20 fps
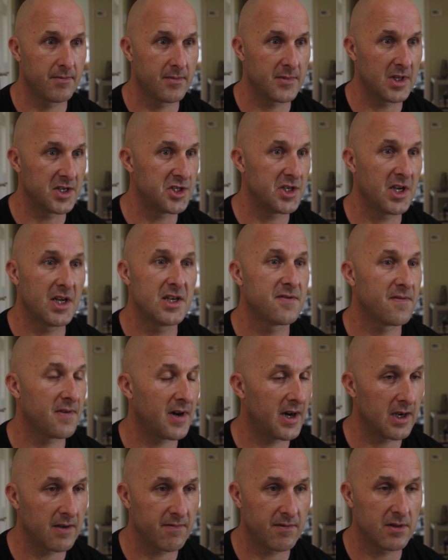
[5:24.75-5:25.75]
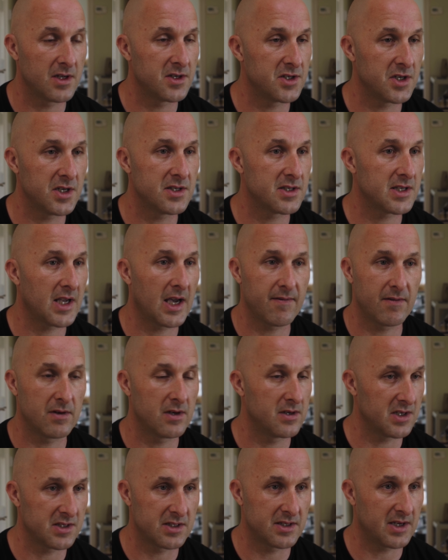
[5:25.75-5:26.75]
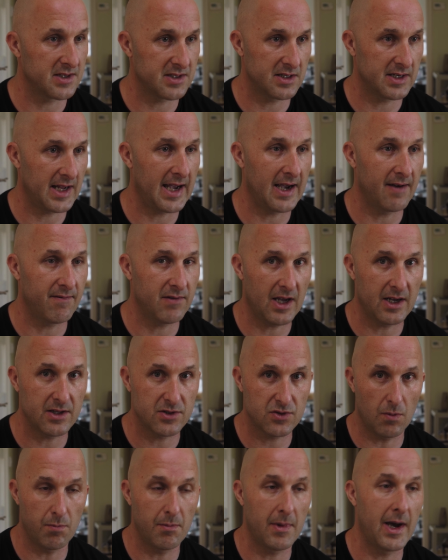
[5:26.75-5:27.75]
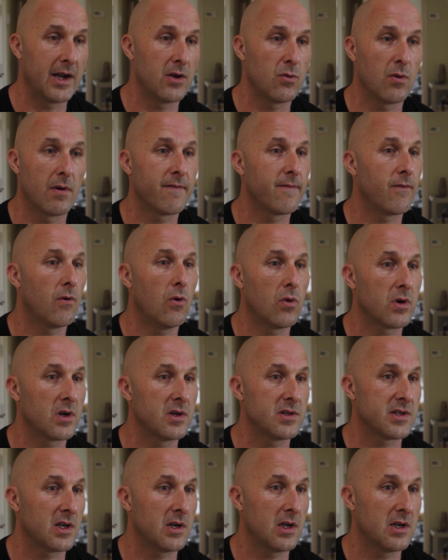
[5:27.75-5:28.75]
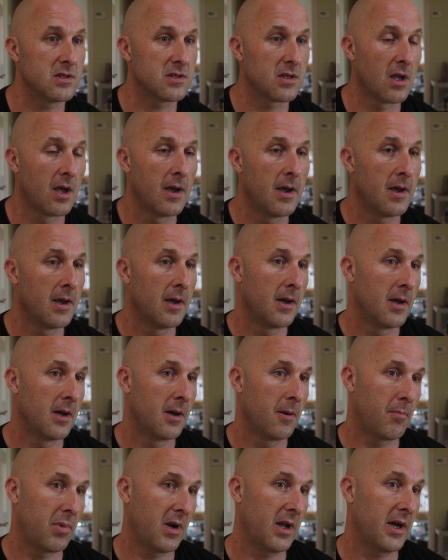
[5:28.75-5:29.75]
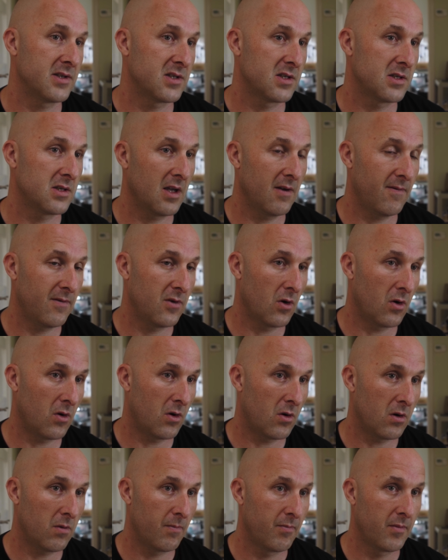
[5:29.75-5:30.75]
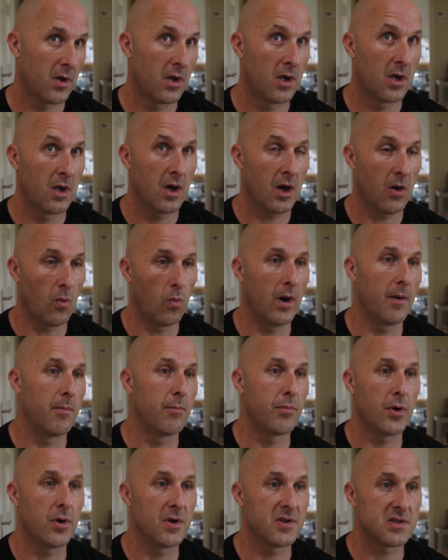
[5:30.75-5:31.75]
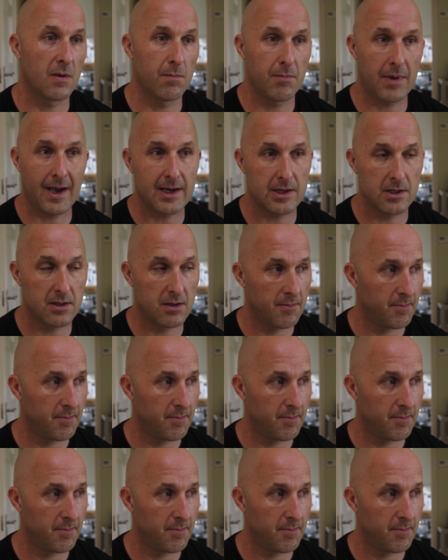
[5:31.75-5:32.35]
The GH5 and the G7 just doesn't have that, so manual focus it is. Plus, if you're a one-person band,